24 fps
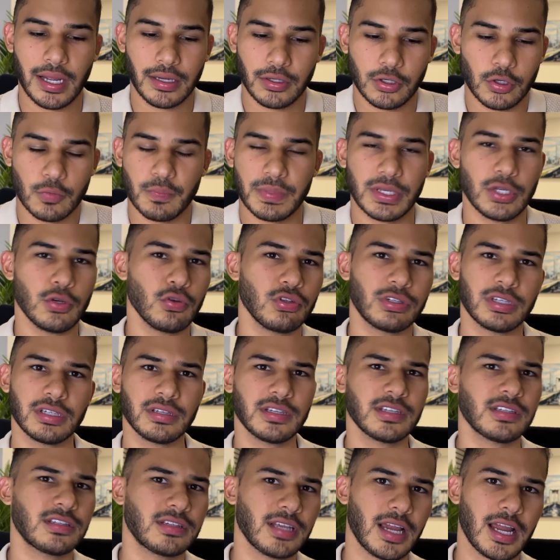could be using
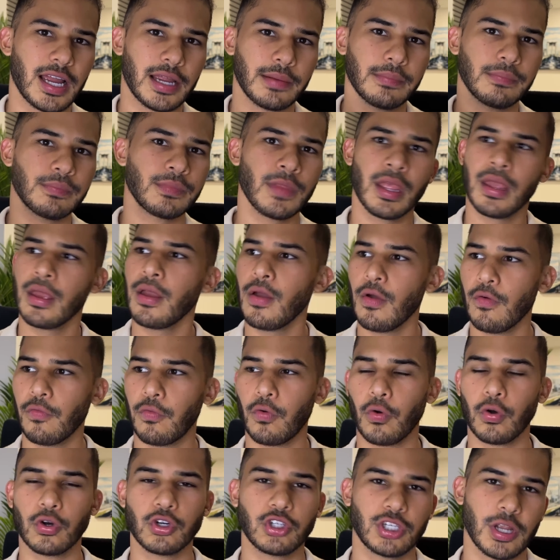this time
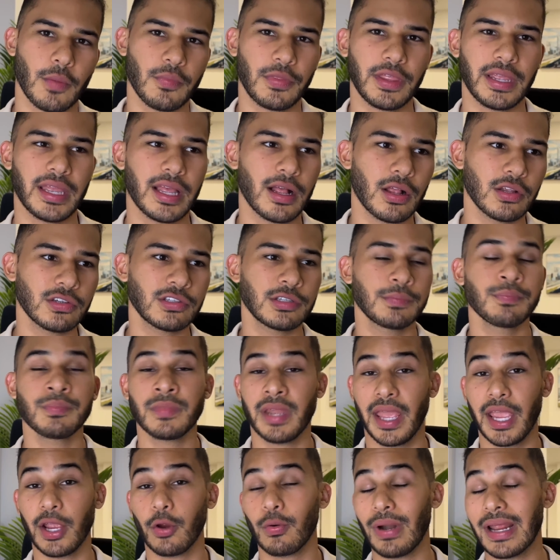for something else.
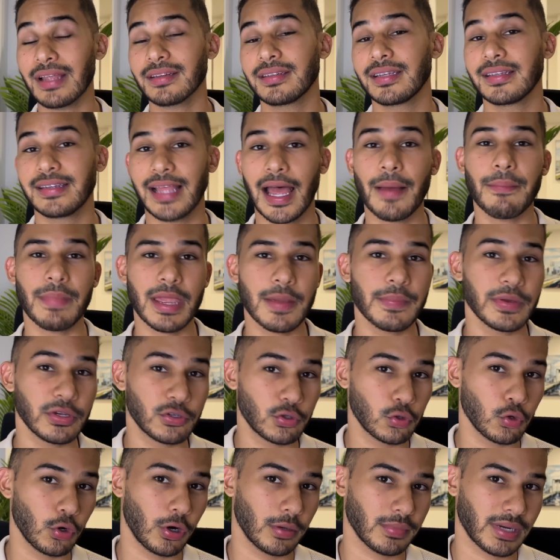And granted, that may be
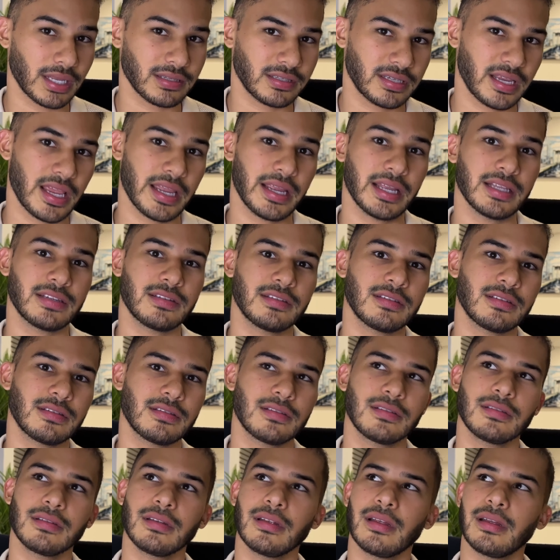true. I'm not saying
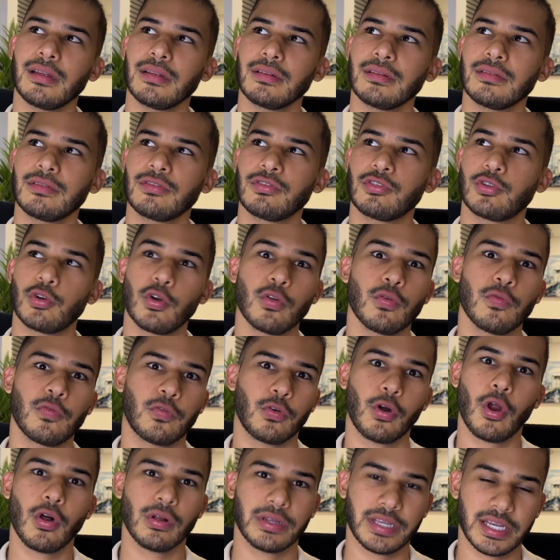it's true for
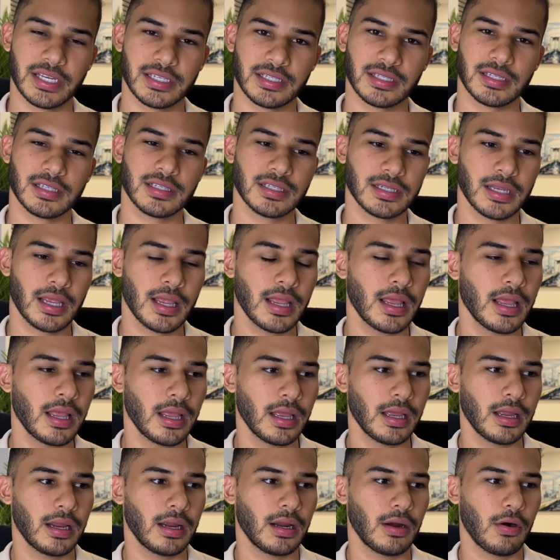all cases,
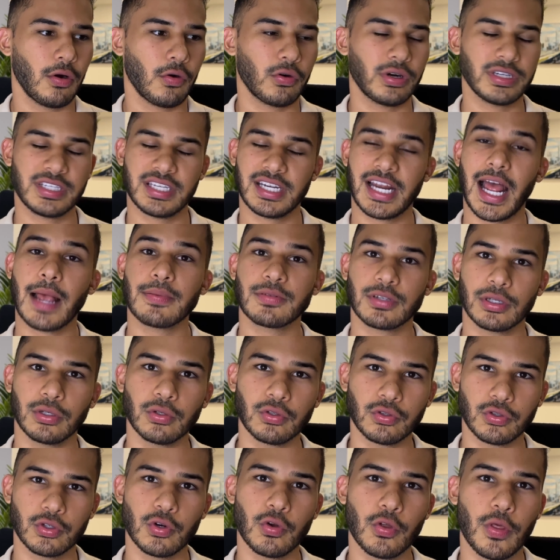or it's an absolute
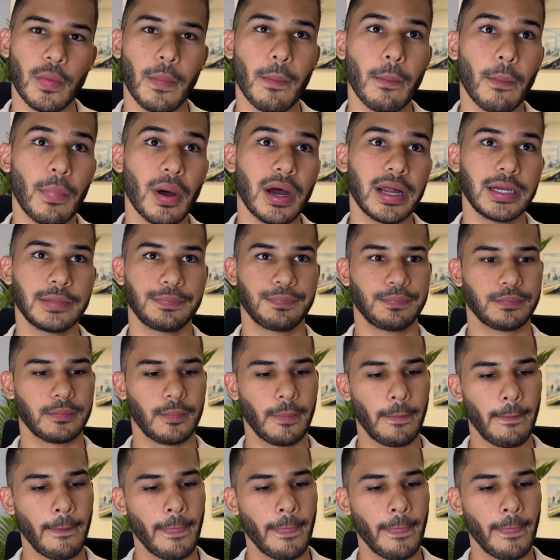truth, but